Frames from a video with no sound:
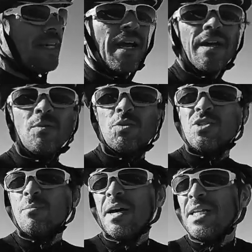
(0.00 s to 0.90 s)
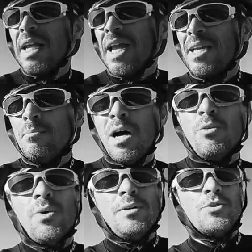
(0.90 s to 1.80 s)
today, which is about an 80
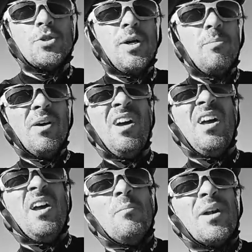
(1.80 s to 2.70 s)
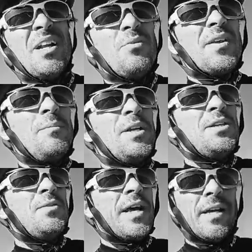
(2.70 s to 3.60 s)
mile round trip, but I don't think I'm gonna
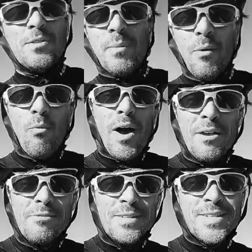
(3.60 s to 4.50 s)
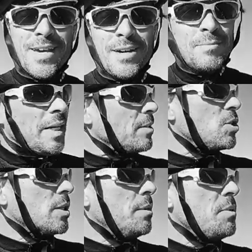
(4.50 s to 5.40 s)
do that because my wife is coming.
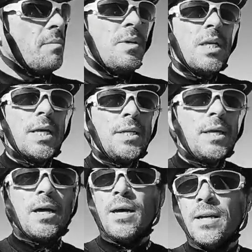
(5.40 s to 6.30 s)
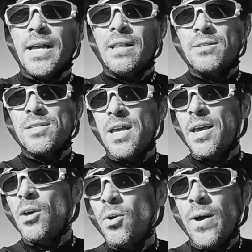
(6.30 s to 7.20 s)
She's gonna meet me in
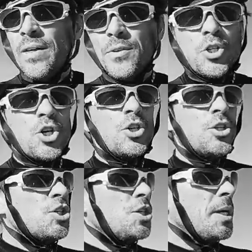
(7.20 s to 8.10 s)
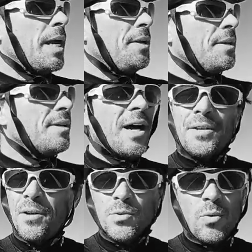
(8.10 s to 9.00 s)
Galisteo at the church, and
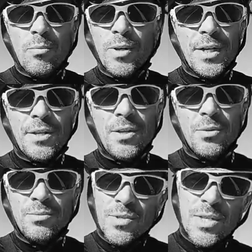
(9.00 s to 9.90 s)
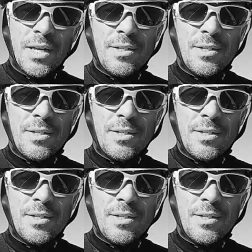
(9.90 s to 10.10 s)
God knows what we're gonna do. Stay